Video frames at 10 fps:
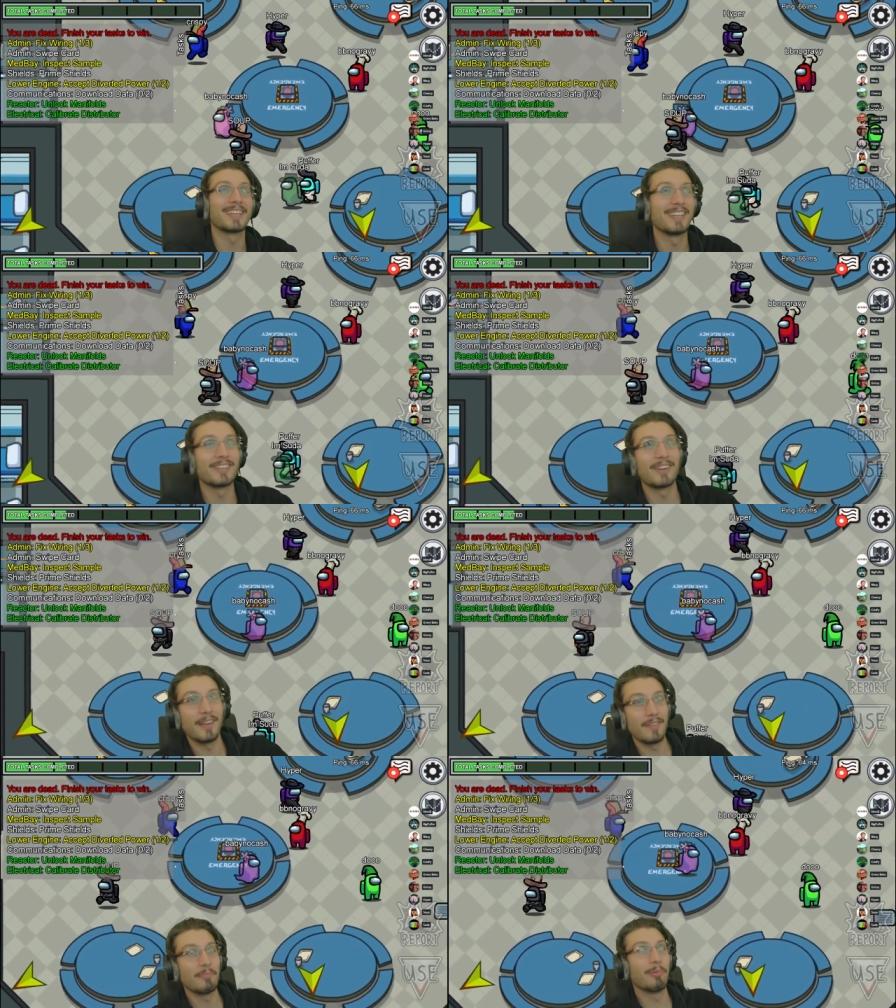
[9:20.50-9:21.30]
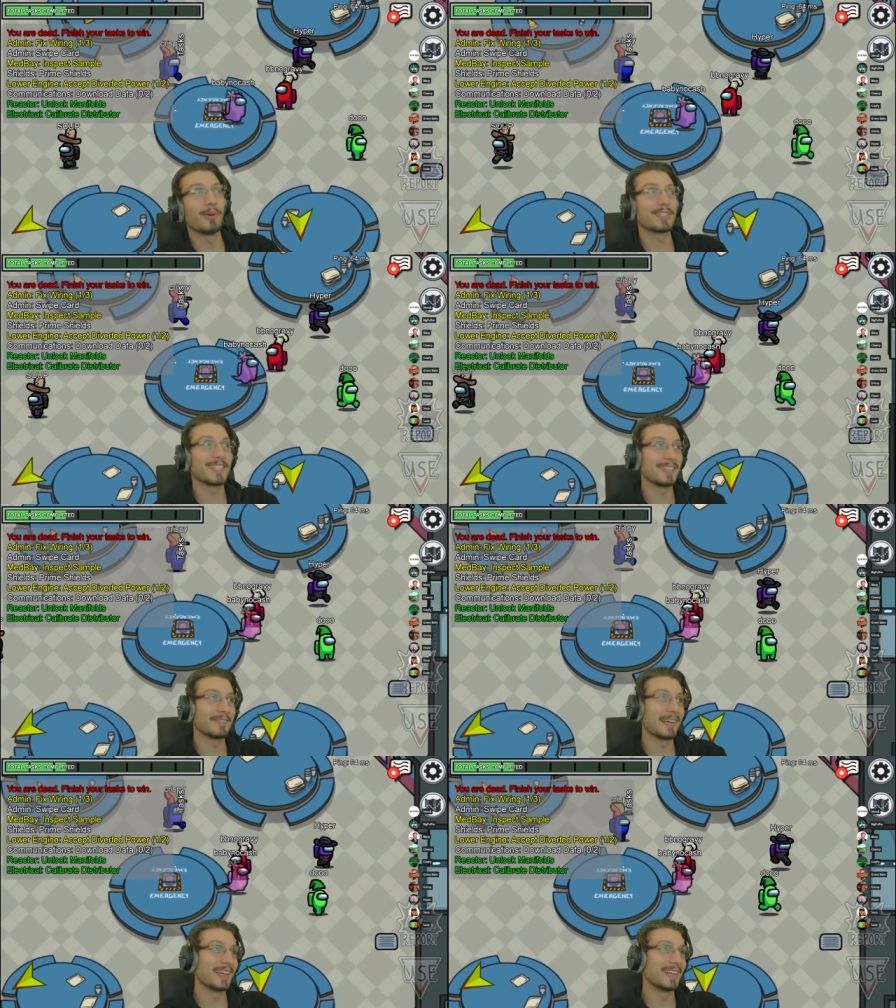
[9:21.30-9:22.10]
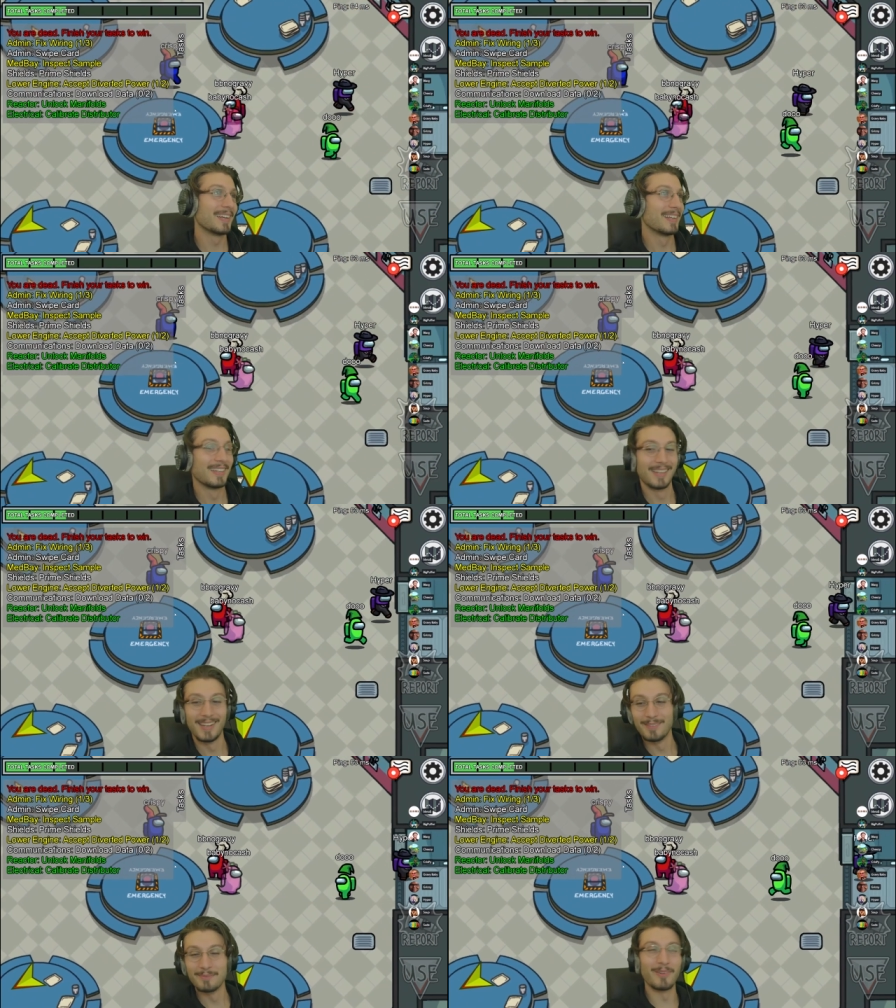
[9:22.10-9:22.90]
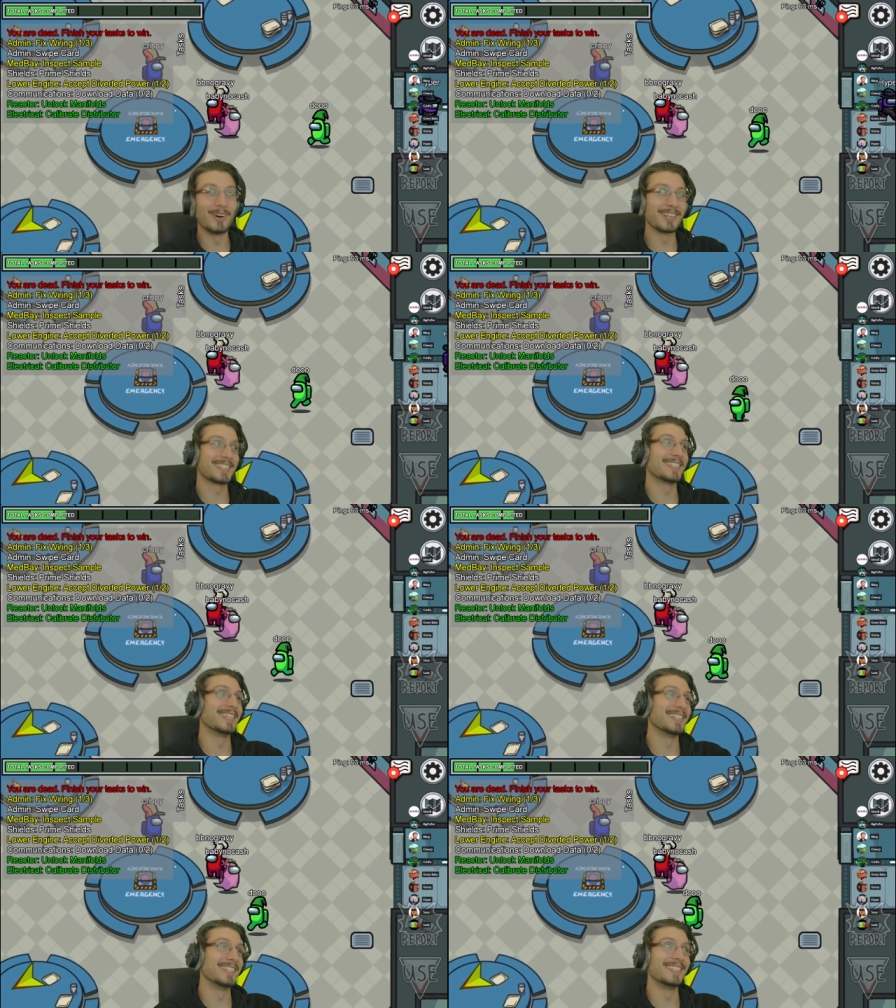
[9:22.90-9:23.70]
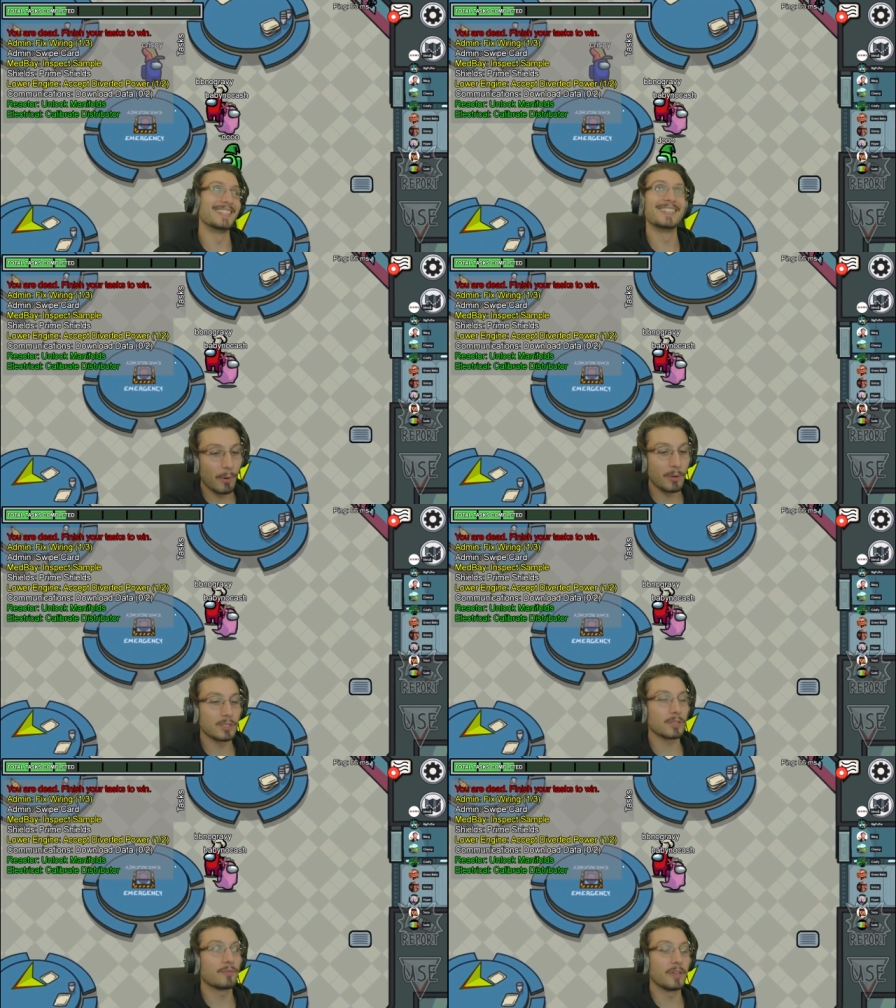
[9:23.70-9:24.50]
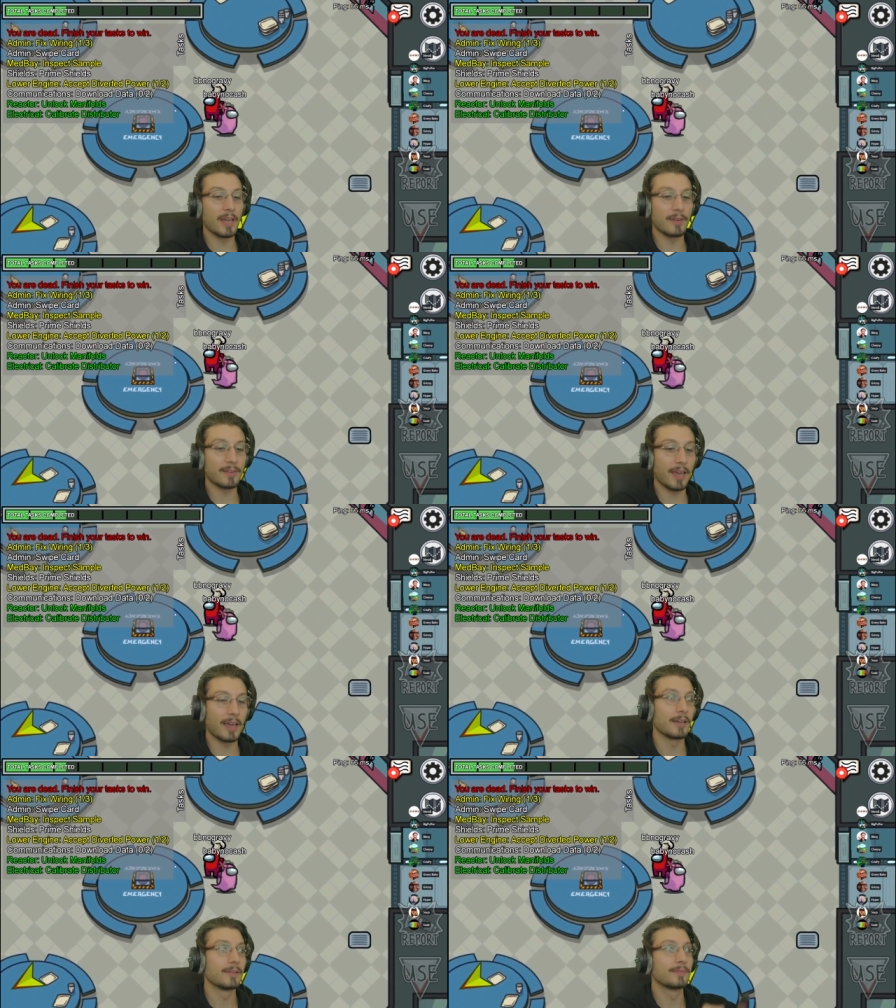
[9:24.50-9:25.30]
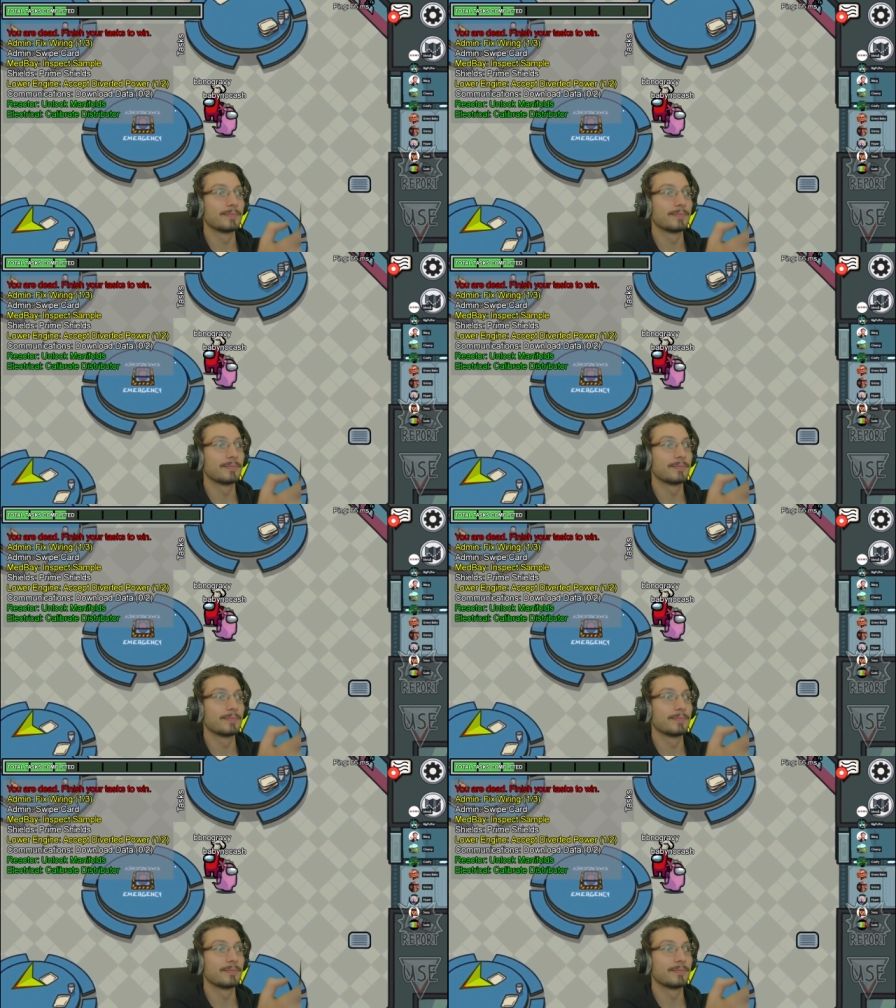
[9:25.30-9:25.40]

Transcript: and gravy bullshit, man. Bullshit, dude. Bro, he's just fully AFK.